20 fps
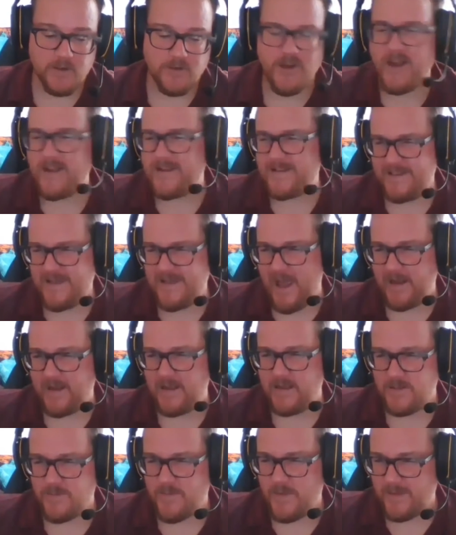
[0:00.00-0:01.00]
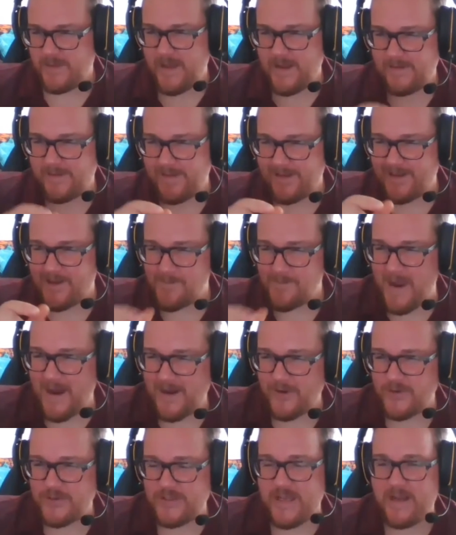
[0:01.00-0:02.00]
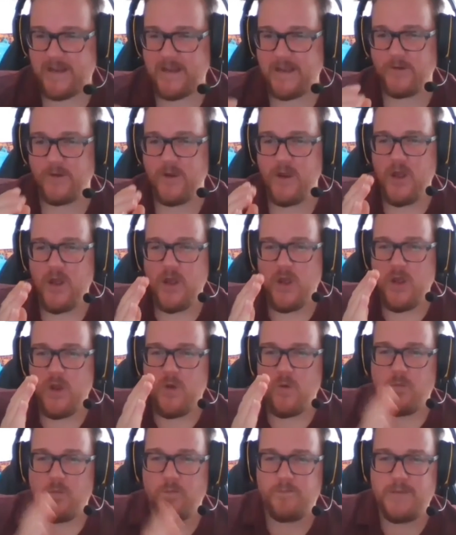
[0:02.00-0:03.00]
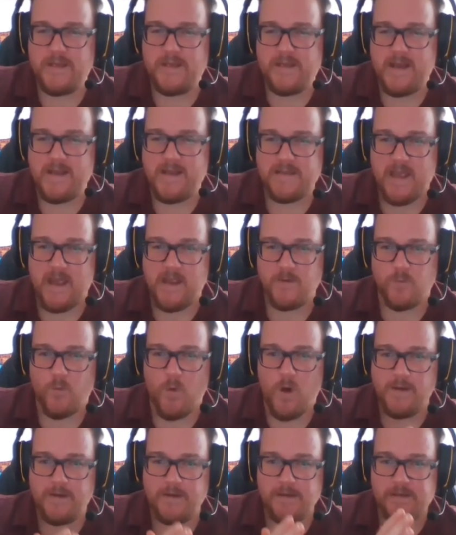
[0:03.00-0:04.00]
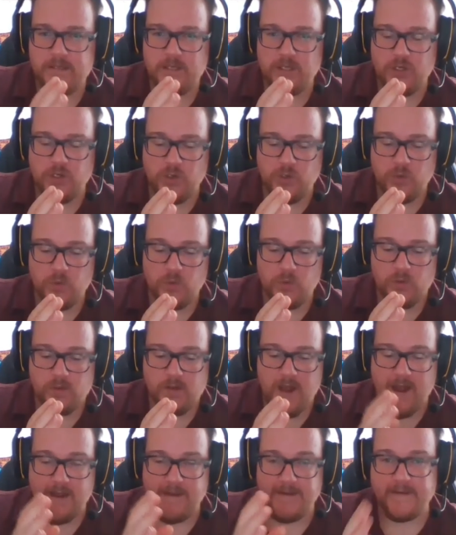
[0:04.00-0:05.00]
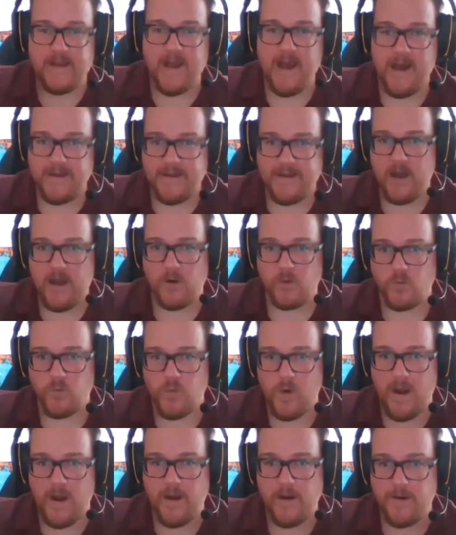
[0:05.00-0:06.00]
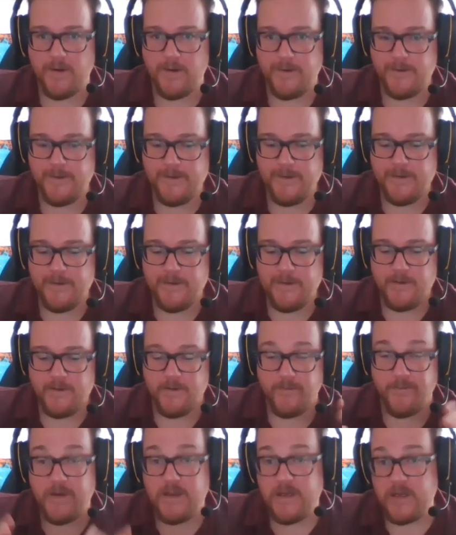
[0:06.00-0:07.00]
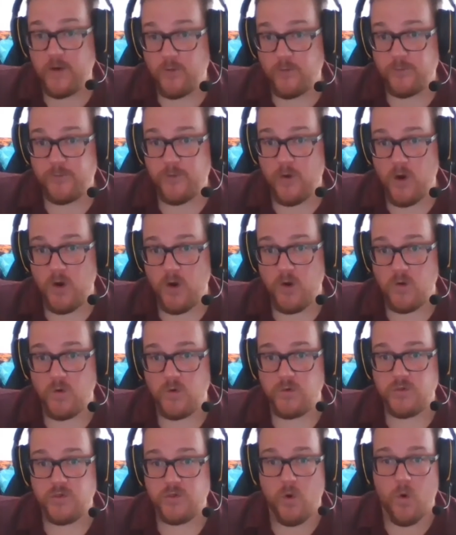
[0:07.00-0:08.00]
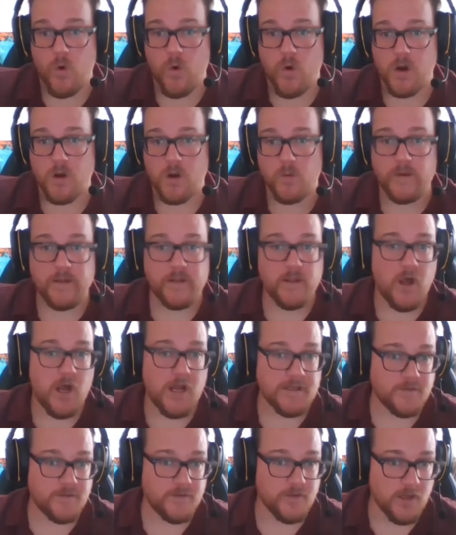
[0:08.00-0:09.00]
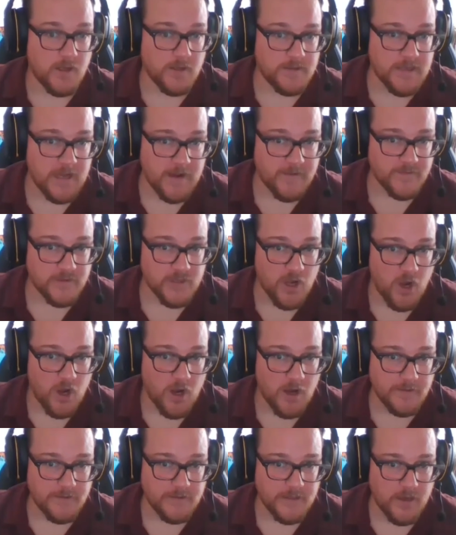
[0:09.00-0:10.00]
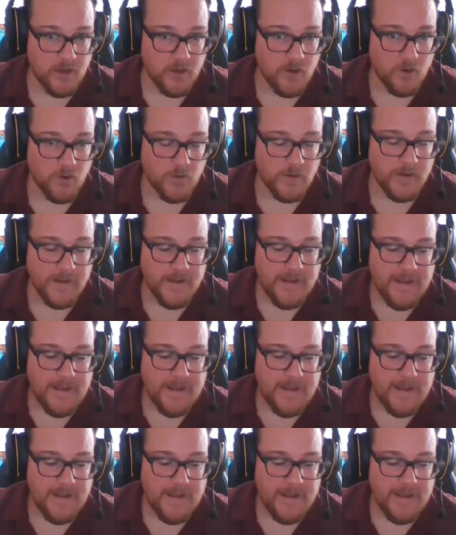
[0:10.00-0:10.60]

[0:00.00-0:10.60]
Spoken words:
not seconds, but like a microsecond, because I wanted to kind of cut out where the video froze or we lost Dave's audio.